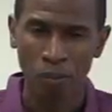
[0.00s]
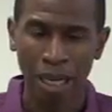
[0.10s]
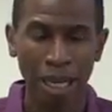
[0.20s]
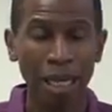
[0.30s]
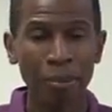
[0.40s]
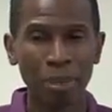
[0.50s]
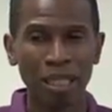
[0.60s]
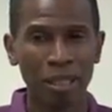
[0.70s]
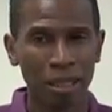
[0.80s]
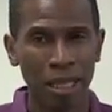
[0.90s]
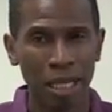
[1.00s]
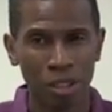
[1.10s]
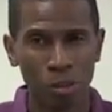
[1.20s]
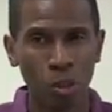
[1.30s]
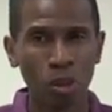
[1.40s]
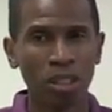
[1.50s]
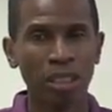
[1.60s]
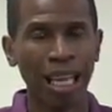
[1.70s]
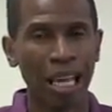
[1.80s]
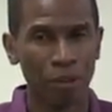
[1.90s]
I had basic knowledge more than
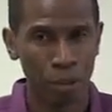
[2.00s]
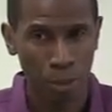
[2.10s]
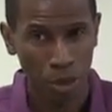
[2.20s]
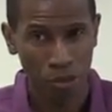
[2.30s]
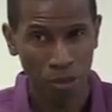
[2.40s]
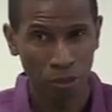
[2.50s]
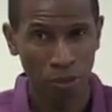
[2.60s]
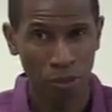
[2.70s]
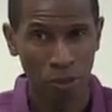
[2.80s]
the average person.